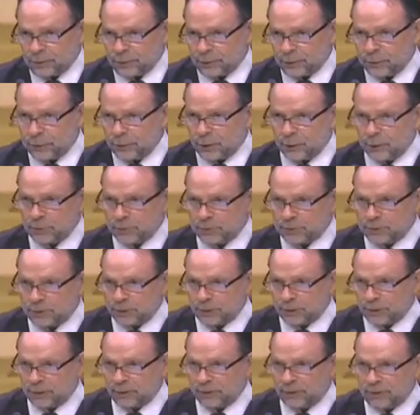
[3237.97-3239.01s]

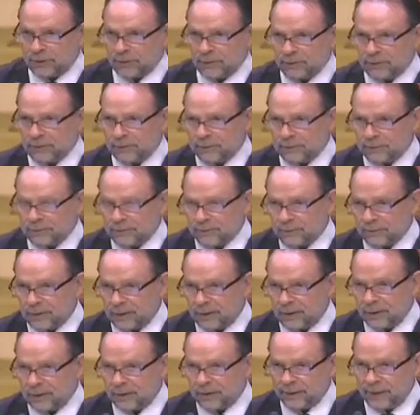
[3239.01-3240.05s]
shoots your
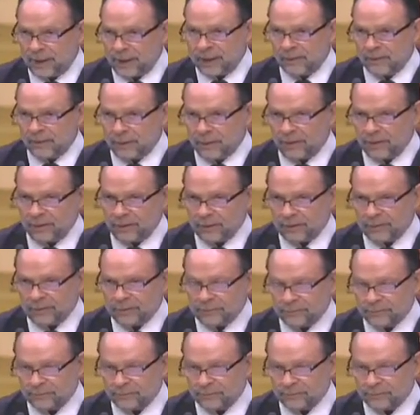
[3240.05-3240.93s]
neighbor,